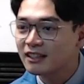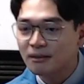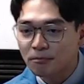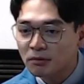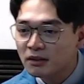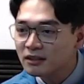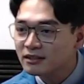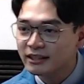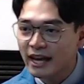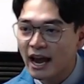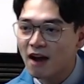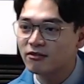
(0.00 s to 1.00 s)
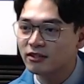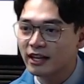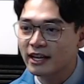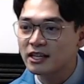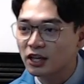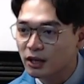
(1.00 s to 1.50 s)
person ever
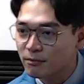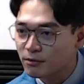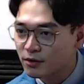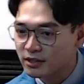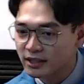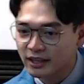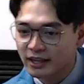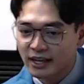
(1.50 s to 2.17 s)
in the community.